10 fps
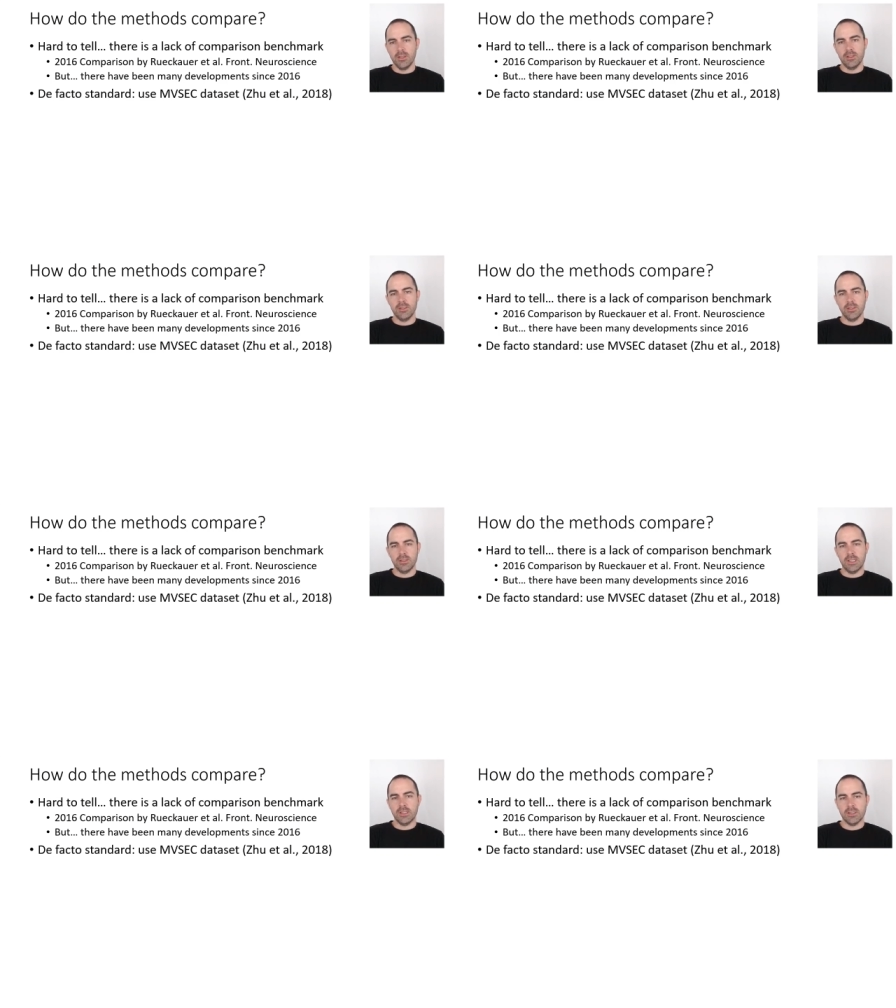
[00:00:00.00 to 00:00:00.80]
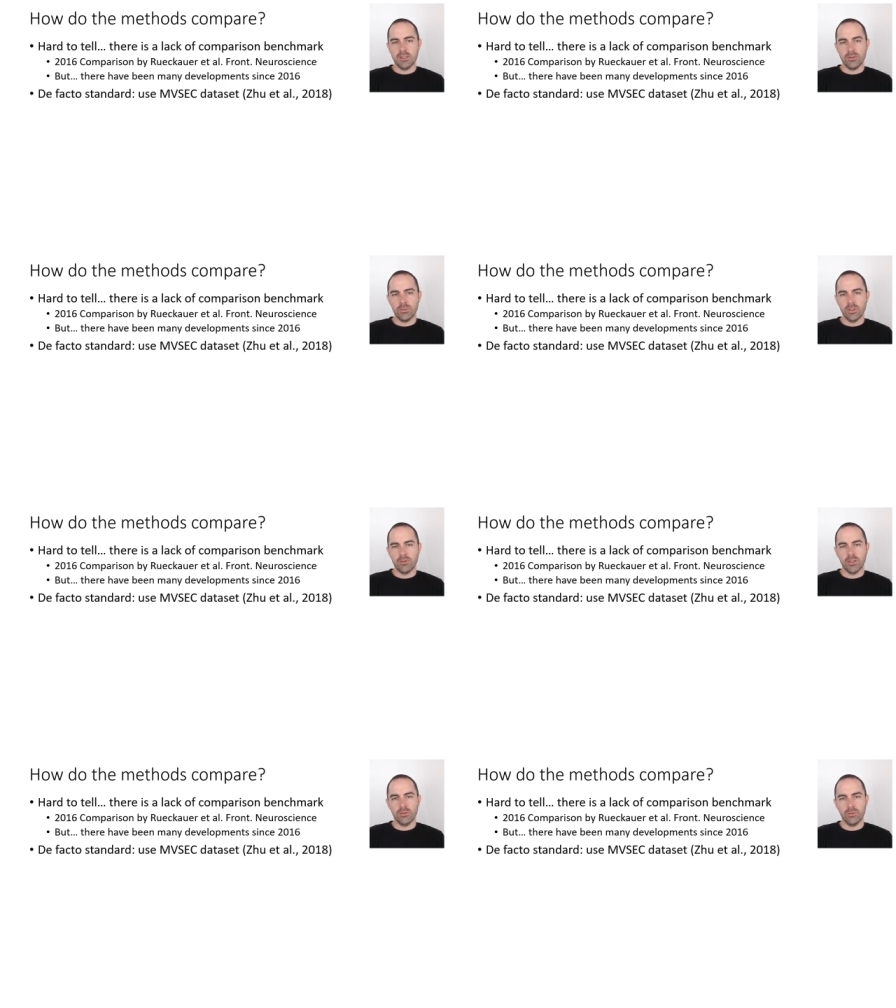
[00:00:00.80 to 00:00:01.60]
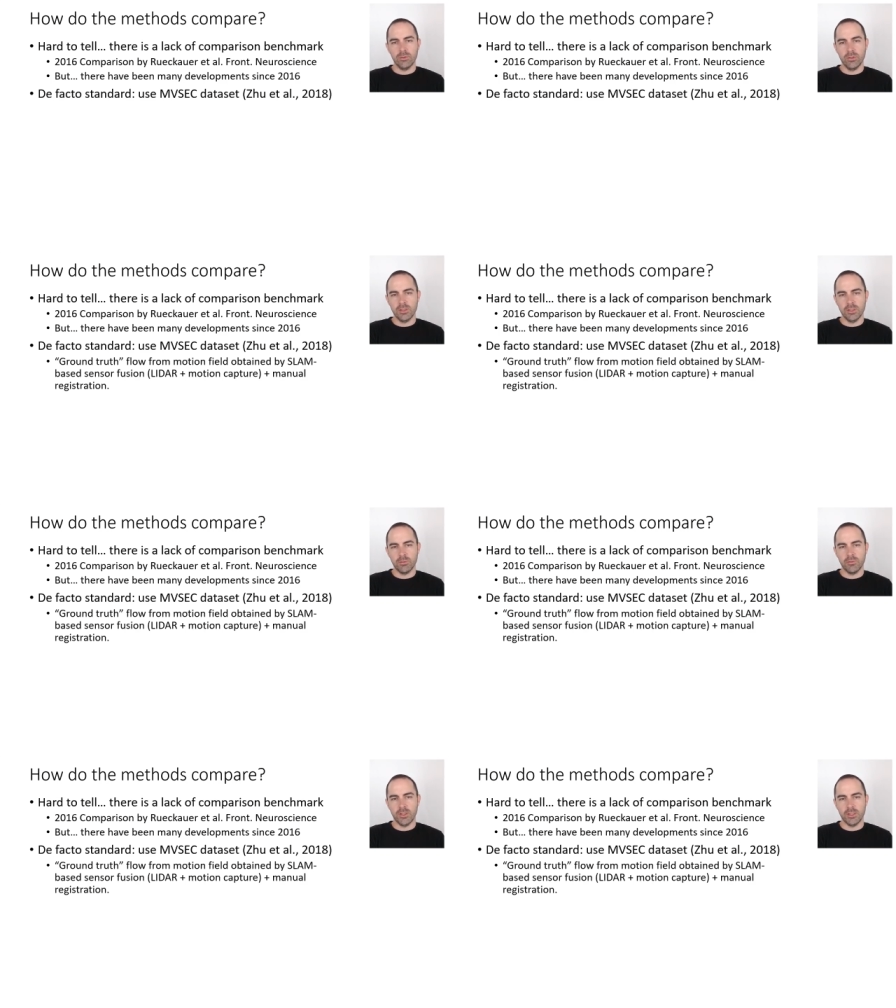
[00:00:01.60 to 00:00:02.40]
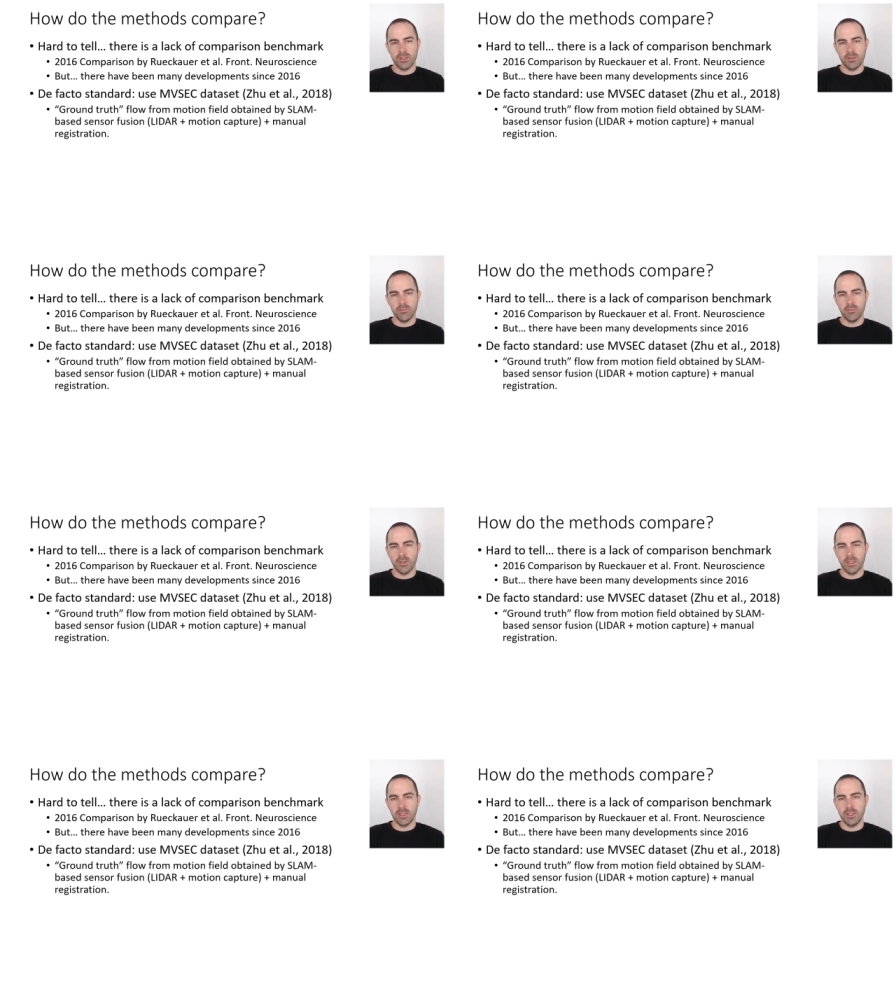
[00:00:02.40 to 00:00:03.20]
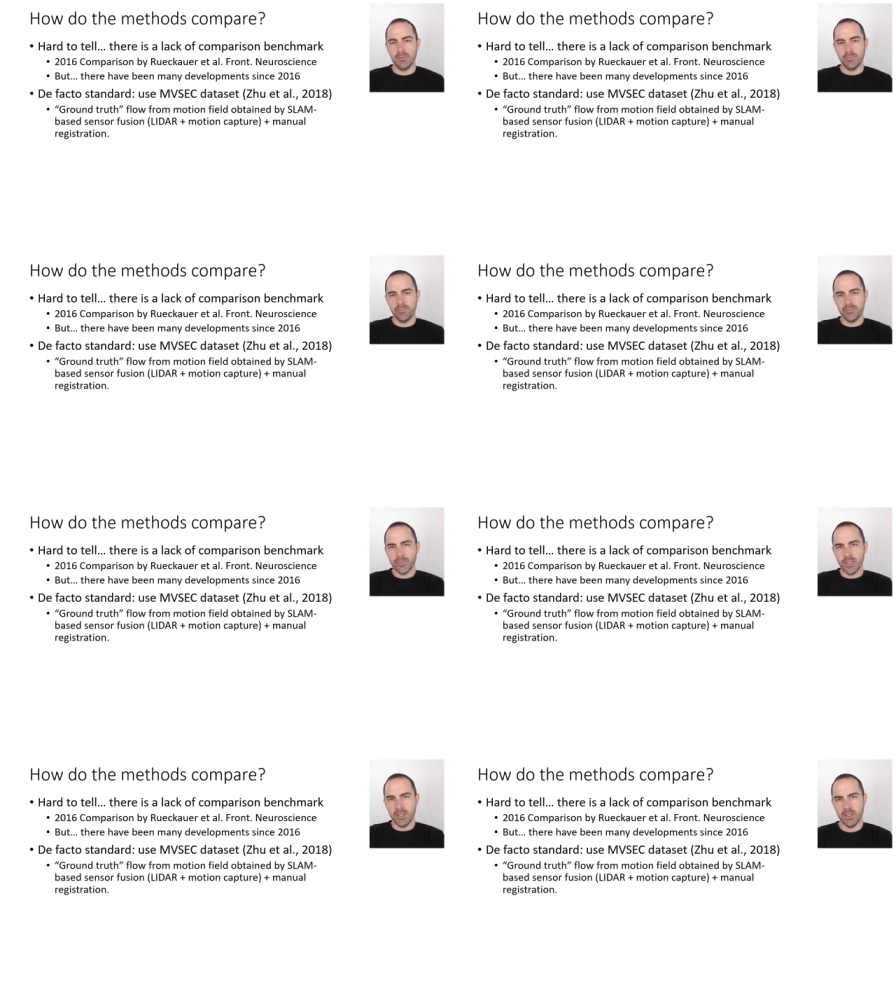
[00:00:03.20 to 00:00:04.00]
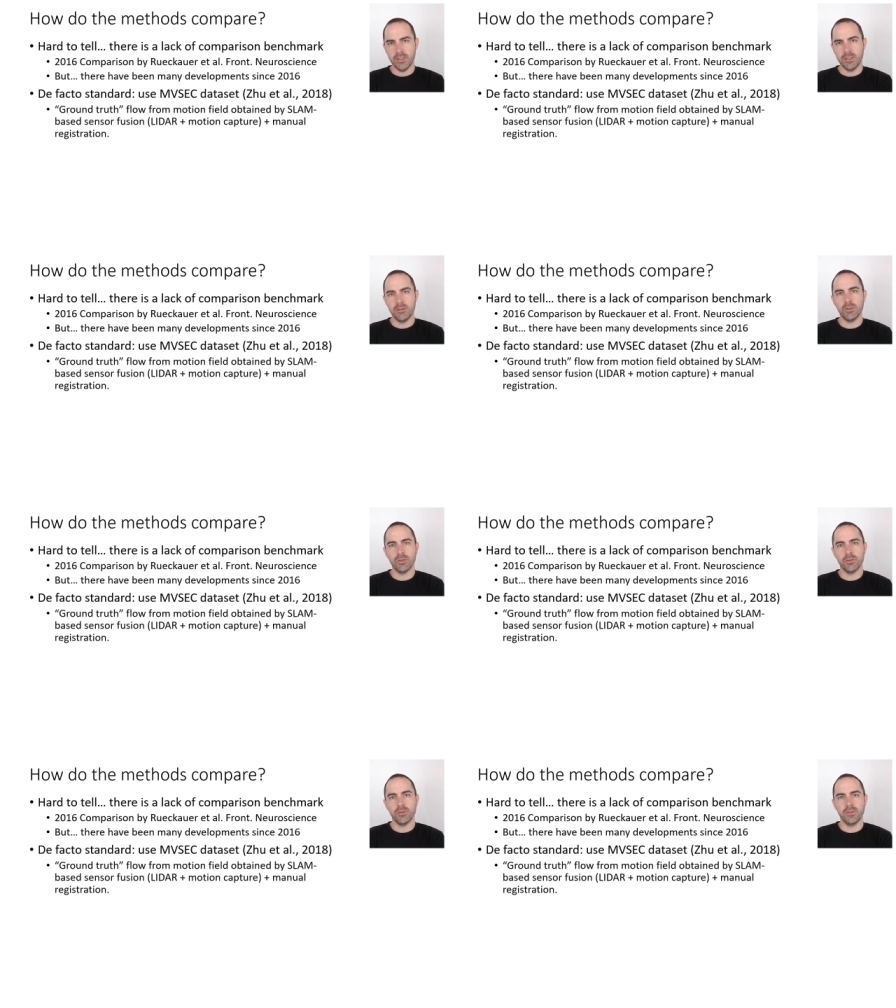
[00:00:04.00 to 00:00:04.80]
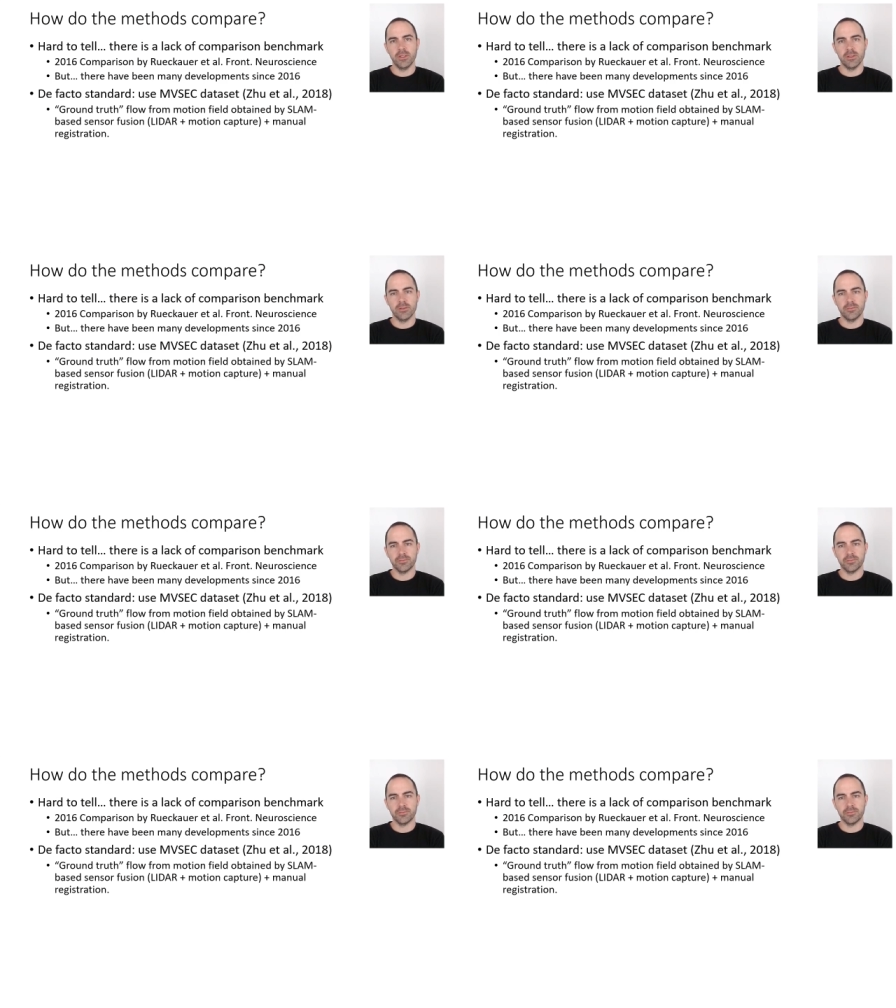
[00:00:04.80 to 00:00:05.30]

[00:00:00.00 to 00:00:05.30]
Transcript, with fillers: this is a dataset where ground truth is provided by uh, the motion field